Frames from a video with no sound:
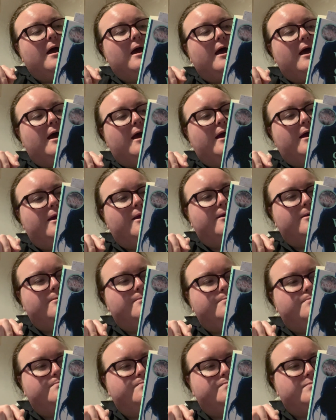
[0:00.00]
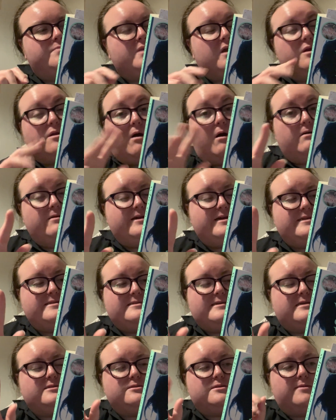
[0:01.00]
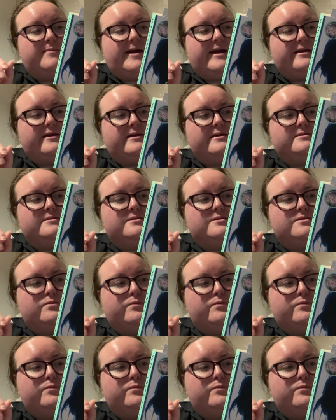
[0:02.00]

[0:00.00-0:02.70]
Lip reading: And all it says on the back is,